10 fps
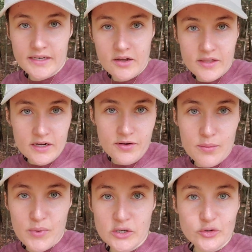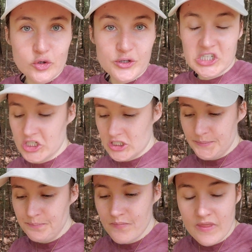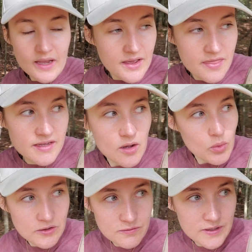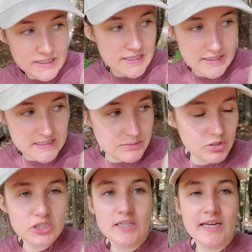Now that I've had my nutrition, I think I want to find a nice spot to